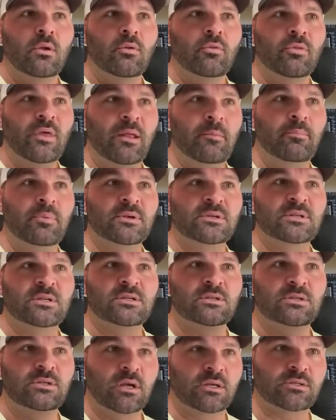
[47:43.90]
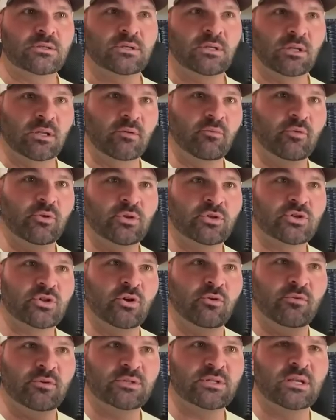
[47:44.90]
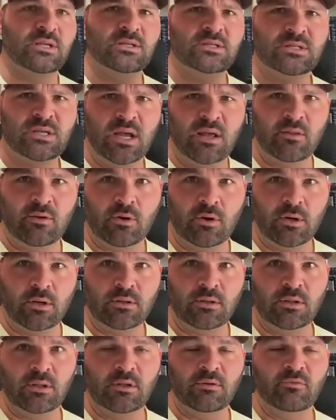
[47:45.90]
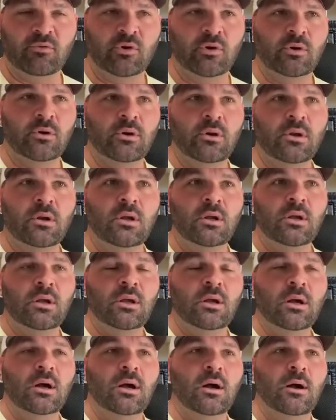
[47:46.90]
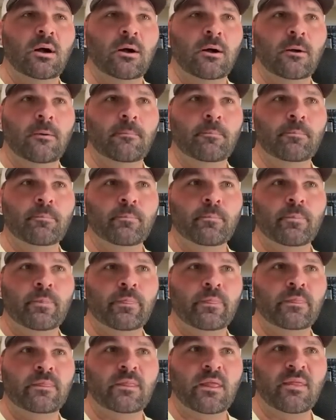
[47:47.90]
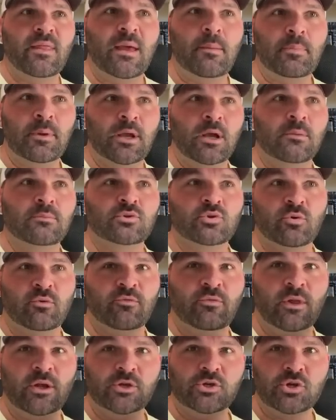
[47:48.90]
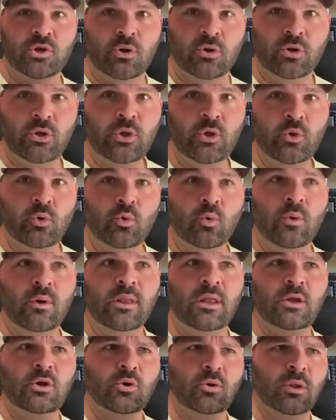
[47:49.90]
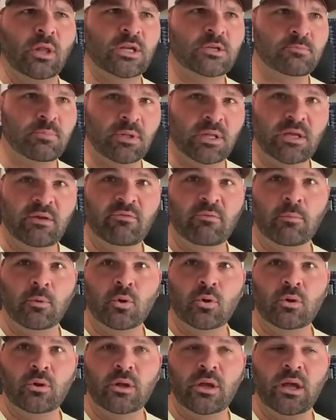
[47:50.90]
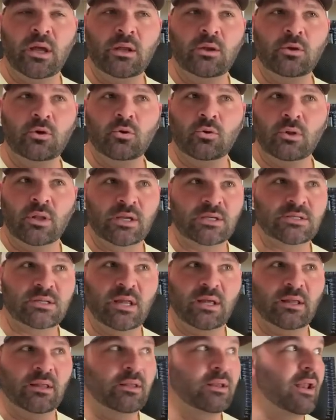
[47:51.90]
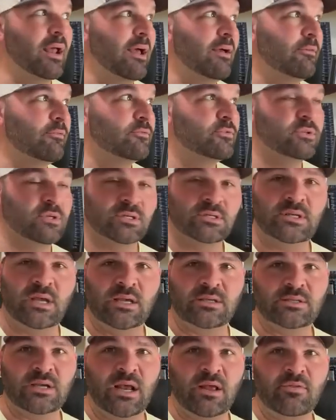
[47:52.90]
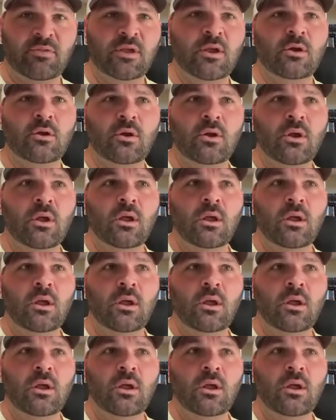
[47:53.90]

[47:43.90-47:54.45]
that business doesn't deliver the service they say they're going to deliver, then that becomes a reflection on you, and then you're less believable and you're less likely to have success. Like, I think